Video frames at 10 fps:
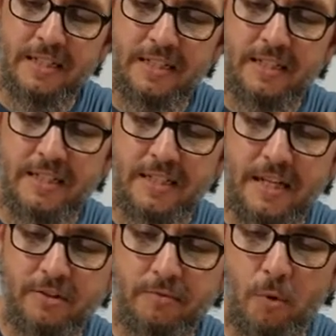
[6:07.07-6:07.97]
this is
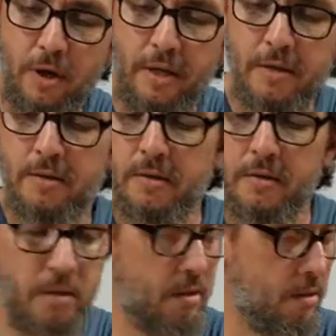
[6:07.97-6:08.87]
Schedule 40
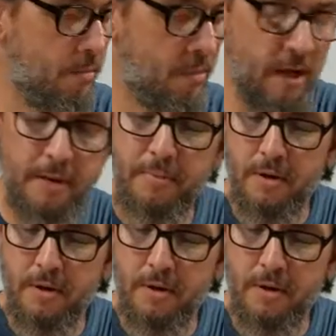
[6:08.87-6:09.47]
pipe,